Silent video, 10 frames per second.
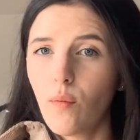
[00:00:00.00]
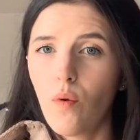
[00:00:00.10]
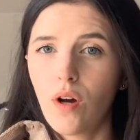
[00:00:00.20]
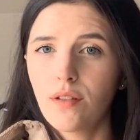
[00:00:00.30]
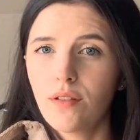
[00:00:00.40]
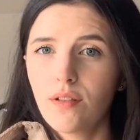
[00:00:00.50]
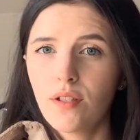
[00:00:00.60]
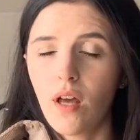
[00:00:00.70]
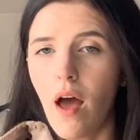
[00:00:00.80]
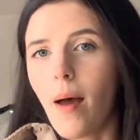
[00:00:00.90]
ones,
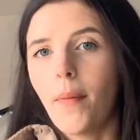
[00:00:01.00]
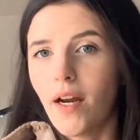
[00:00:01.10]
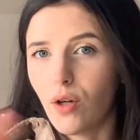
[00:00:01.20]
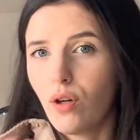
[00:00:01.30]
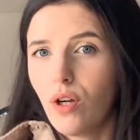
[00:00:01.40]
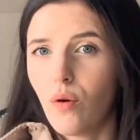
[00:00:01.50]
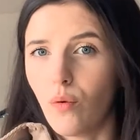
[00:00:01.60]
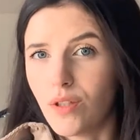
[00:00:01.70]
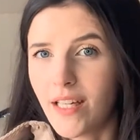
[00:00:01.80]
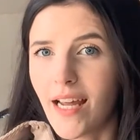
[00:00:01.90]
and I colour
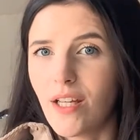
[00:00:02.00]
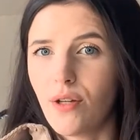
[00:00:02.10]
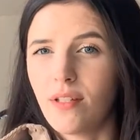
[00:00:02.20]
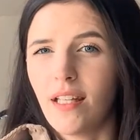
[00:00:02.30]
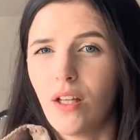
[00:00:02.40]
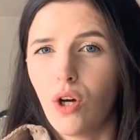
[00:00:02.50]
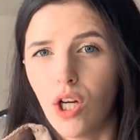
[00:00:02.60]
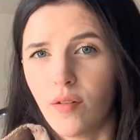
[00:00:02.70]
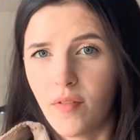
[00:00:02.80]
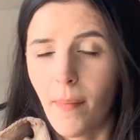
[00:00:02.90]
coordinate using the colour
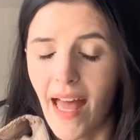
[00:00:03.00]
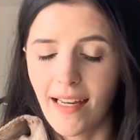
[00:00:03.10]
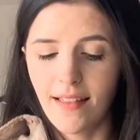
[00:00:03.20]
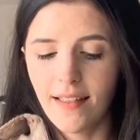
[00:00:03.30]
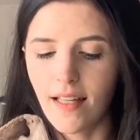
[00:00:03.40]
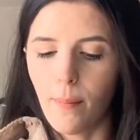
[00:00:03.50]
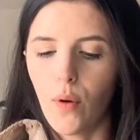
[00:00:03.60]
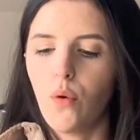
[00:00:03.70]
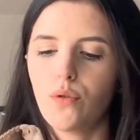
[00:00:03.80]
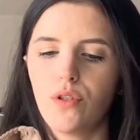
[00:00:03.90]
of the pens, but
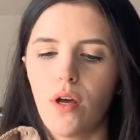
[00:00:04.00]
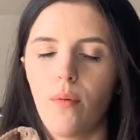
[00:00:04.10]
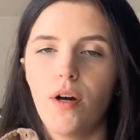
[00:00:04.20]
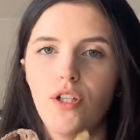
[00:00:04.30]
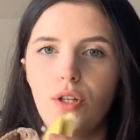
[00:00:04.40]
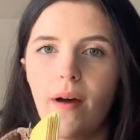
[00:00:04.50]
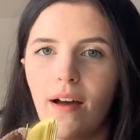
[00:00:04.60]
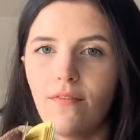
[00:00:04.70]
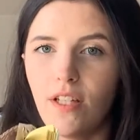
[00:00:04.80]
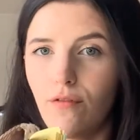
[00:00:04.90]
also I do have
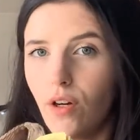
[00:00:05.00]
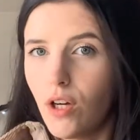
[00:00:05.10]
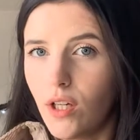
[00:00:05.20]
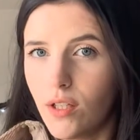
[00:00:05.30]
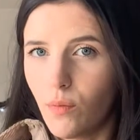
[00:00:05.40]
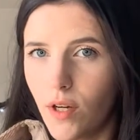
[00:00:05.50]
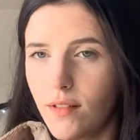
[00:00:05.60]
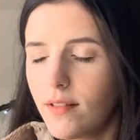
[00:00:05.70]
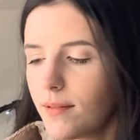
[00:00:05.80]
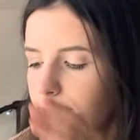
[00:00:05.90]
different coloured ones.